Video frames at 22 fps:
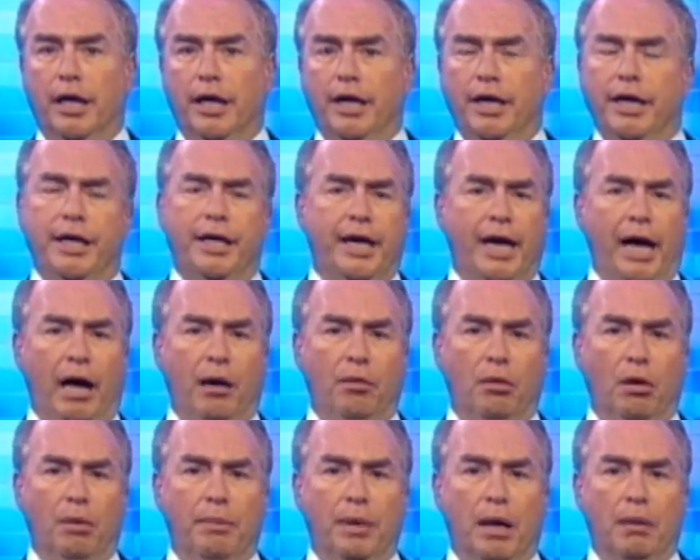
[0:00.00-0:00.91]
He
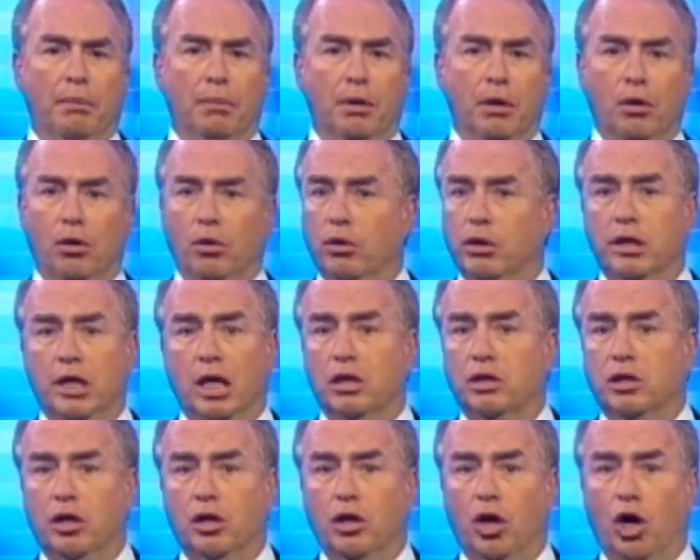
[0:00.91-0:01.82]
can't remember or
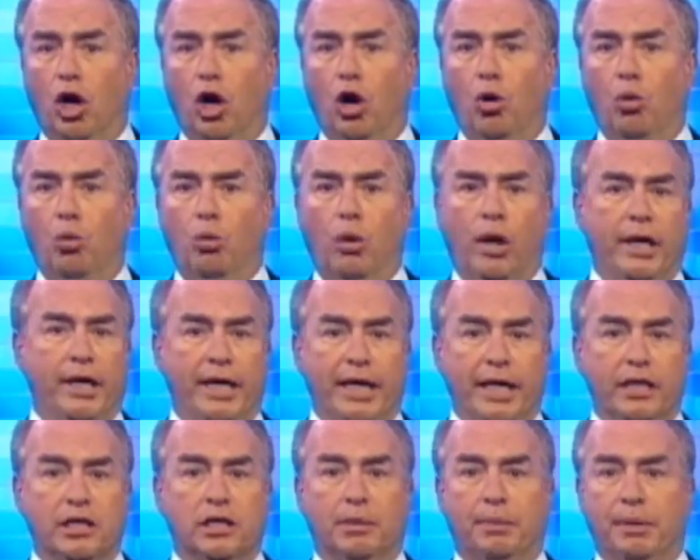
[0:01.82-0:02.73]
doesn't know what
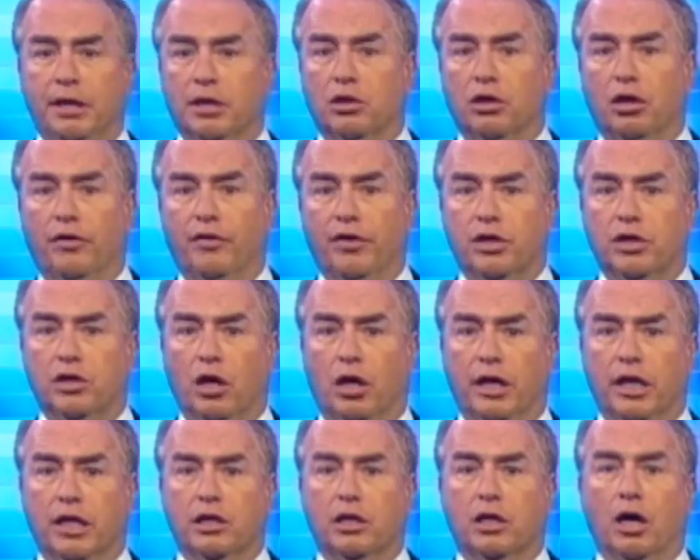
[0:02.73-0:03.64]
needs to be serviced
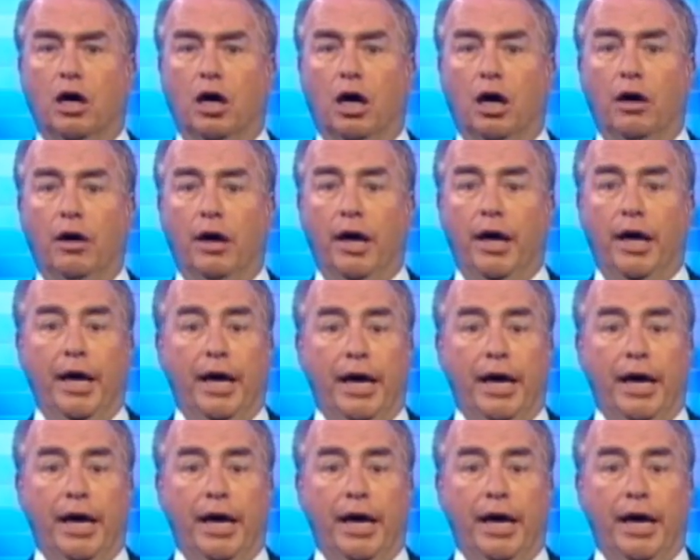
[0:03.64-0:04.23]
on his car.